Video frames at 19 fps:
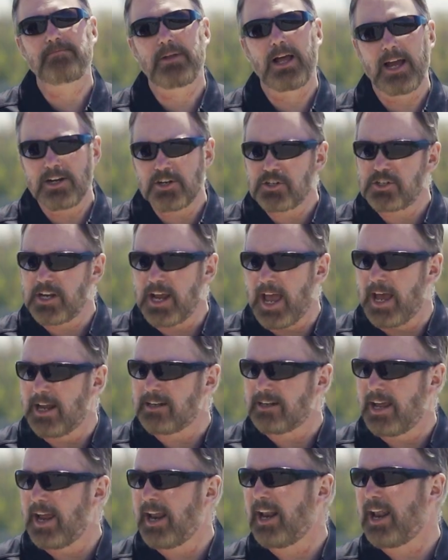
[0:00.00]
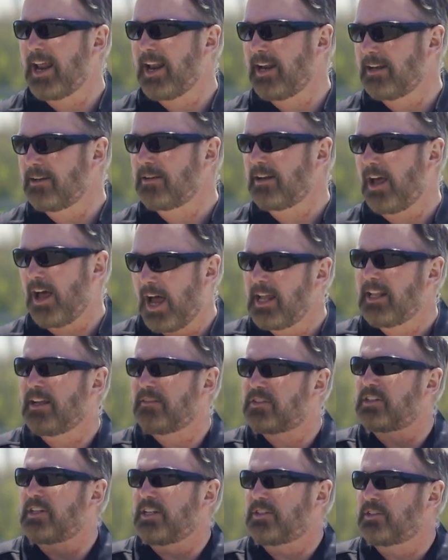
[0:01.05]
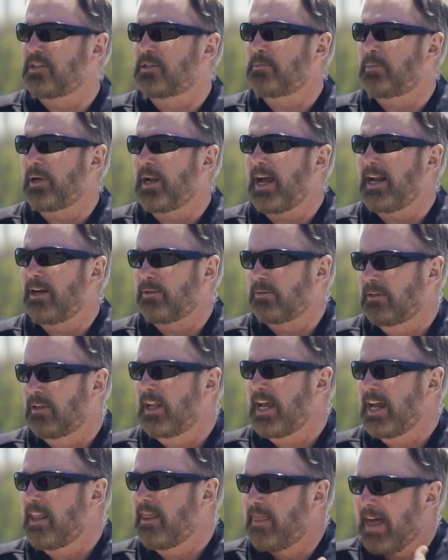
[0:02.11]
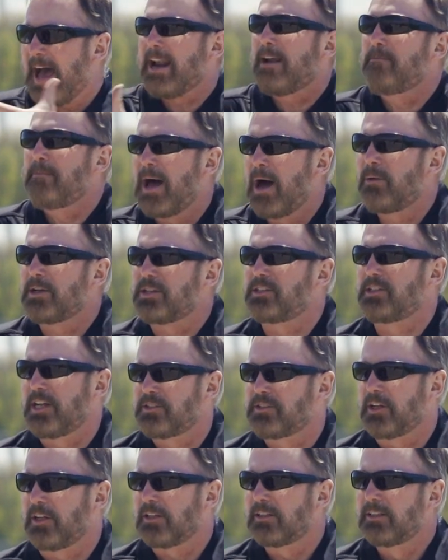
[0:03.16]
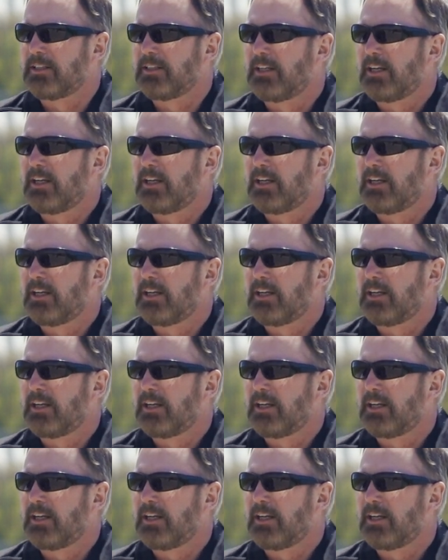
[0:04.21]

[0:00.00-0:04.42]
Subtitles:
I understand, and I love schnitzel, but I don't like that amount of schnitzel.